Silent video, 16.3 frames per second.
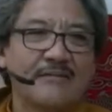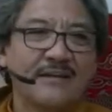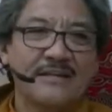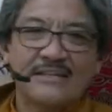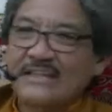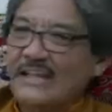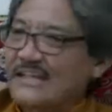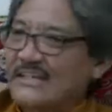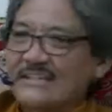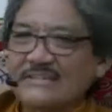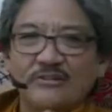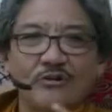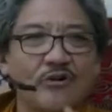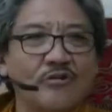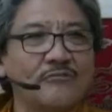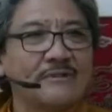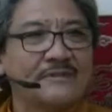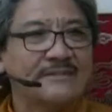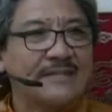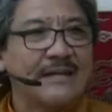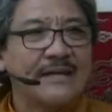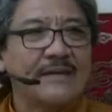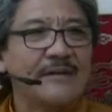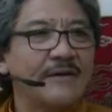and that is always
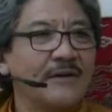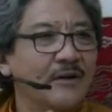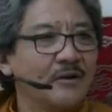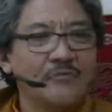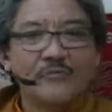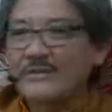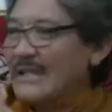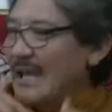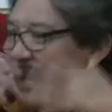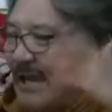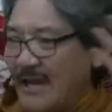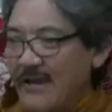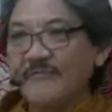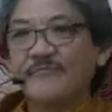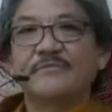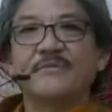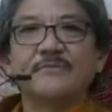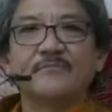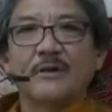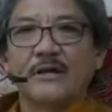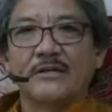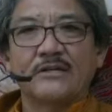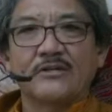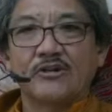there with
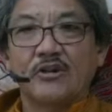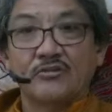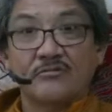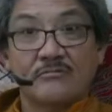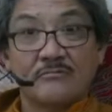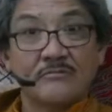everybody, not